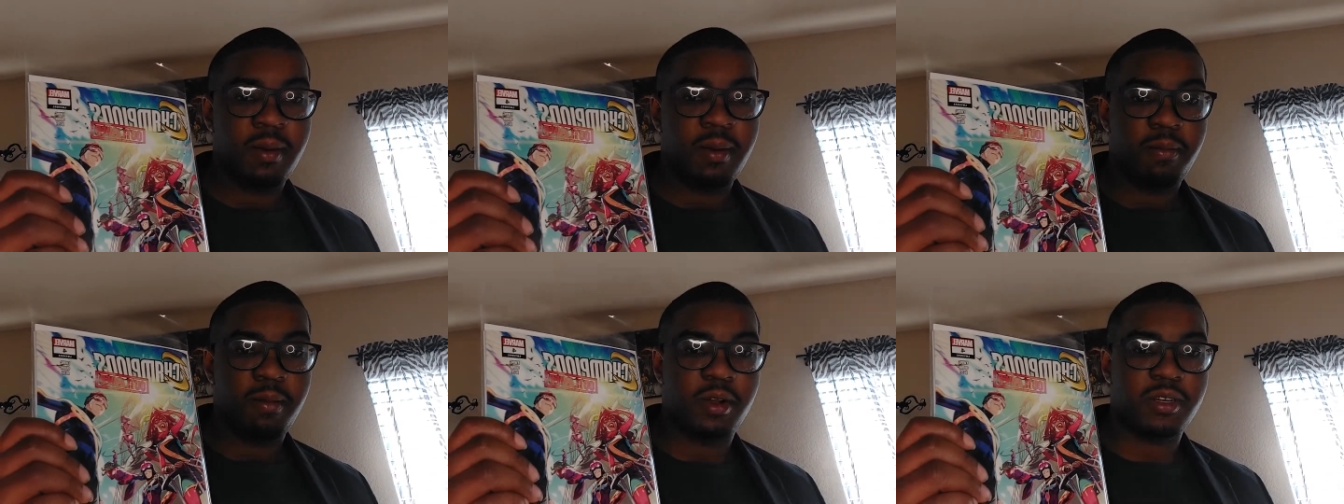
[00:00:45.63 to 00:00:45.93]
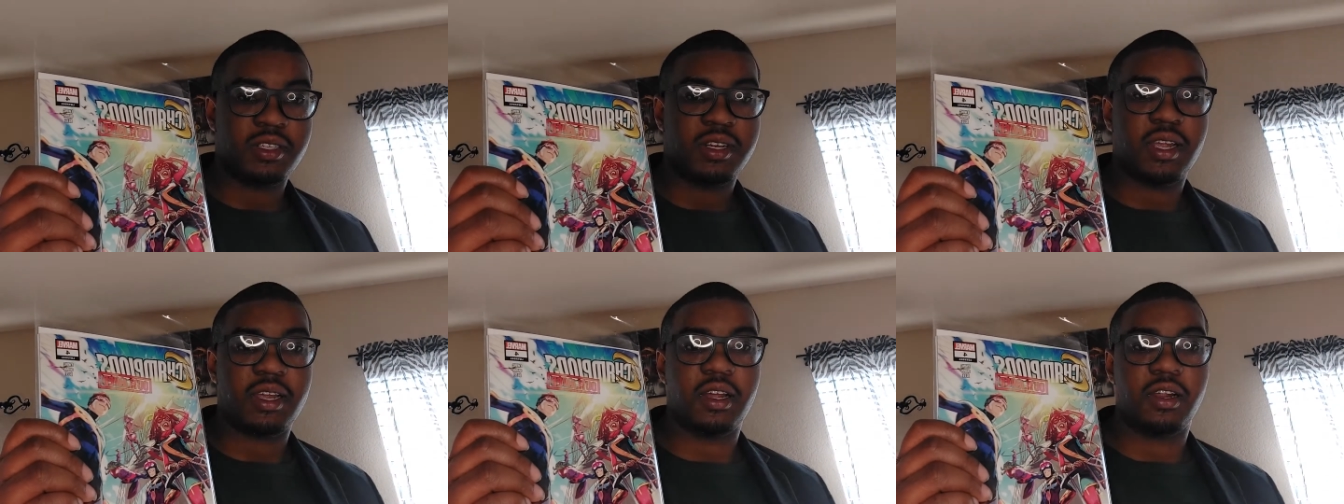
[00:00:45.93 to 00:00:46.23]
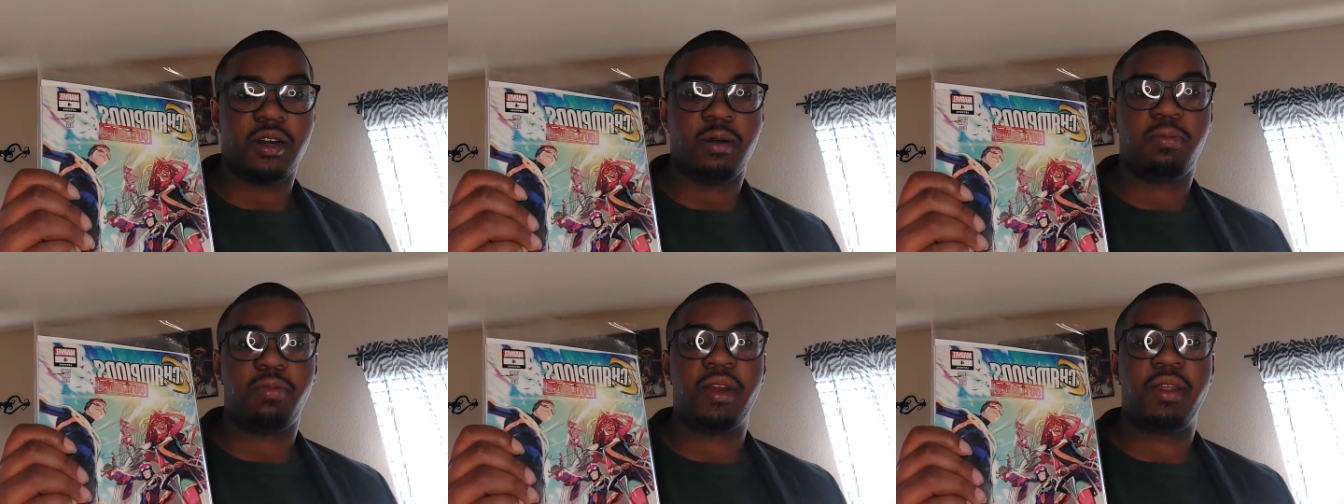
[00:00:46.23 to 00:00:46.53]
much like
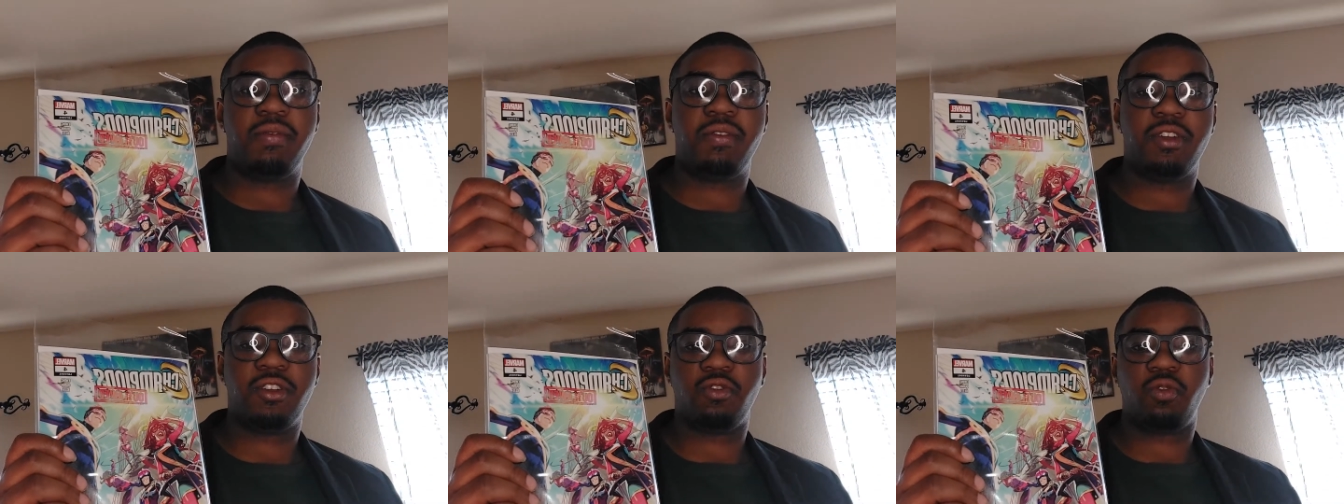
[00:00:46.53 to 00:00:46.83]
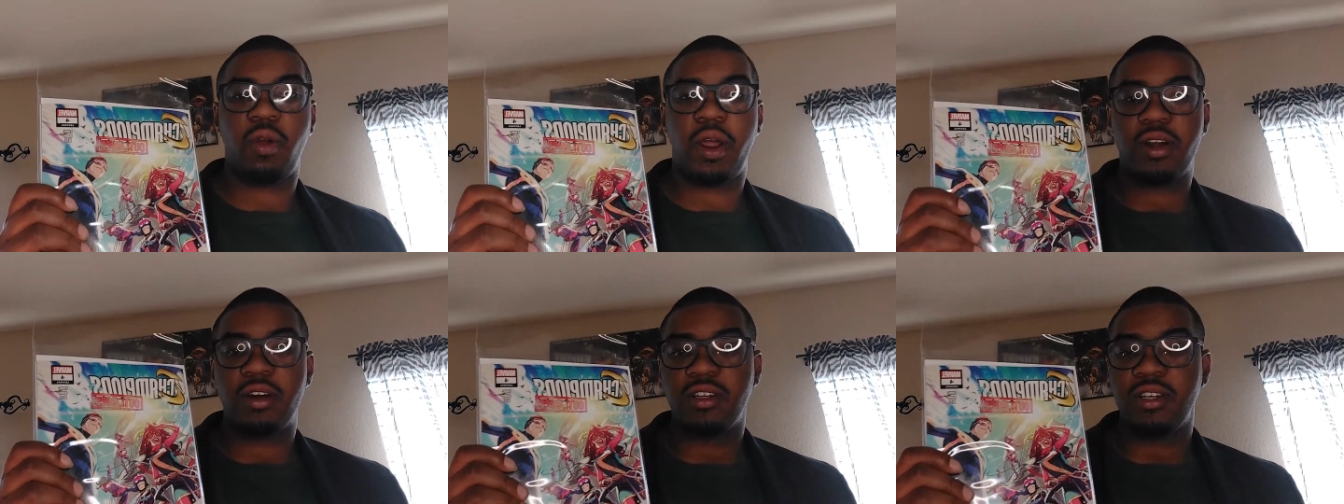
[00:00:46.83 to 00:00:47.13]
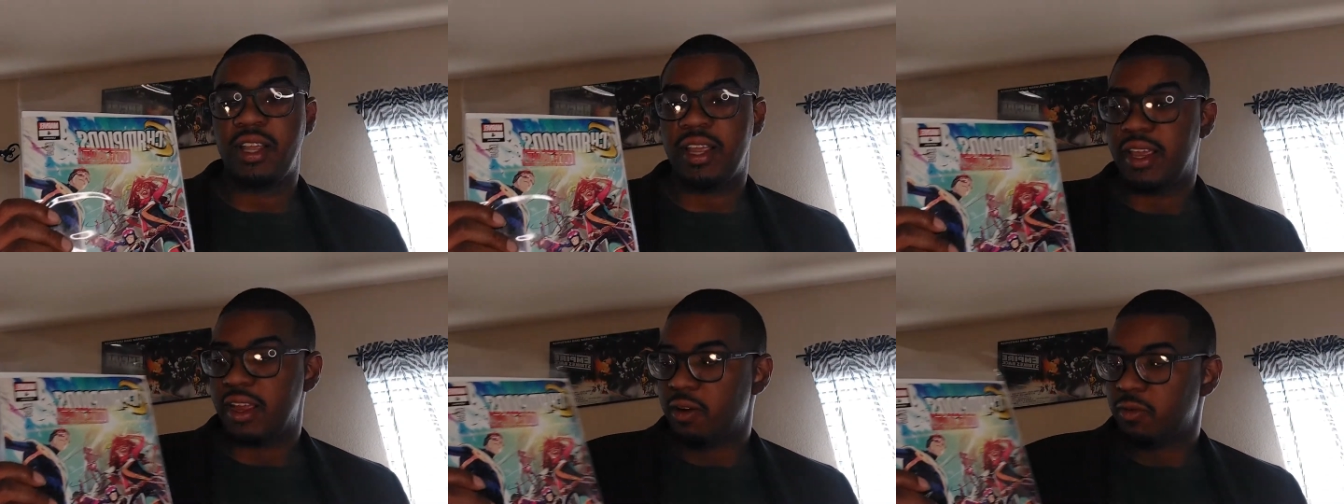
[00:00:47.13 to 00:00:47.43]
other previous writers
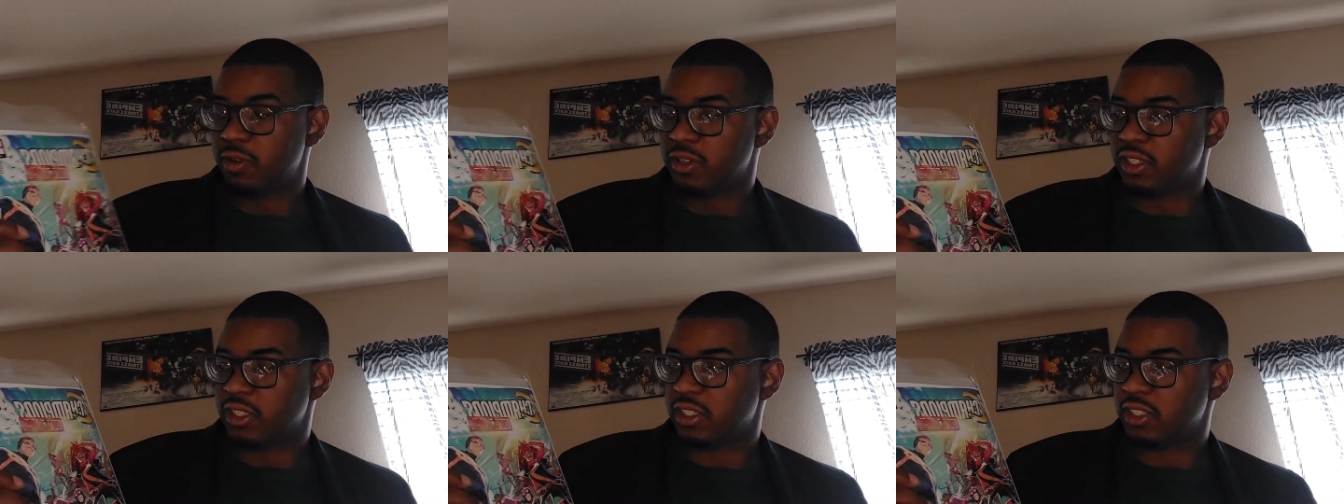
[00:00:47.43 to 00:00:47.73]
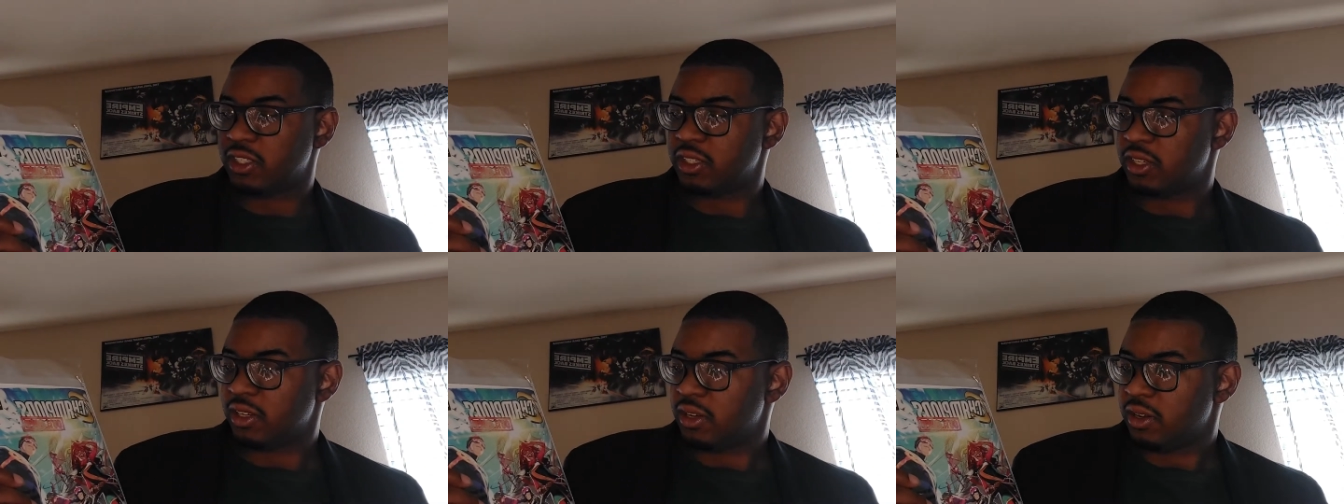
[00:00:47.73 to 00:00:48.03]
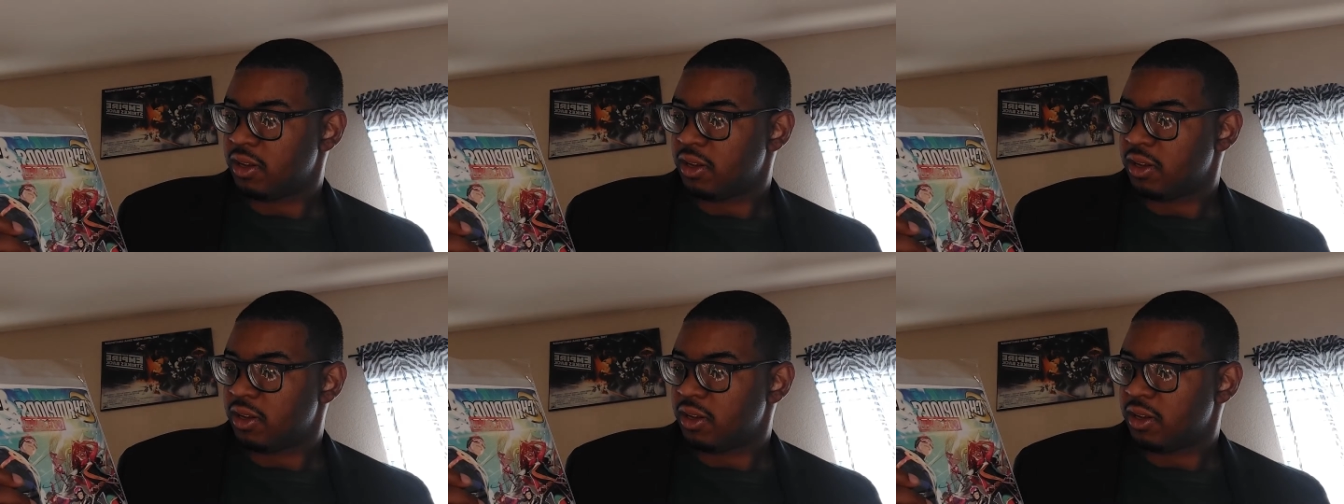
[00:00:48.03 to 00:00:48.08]
have, which is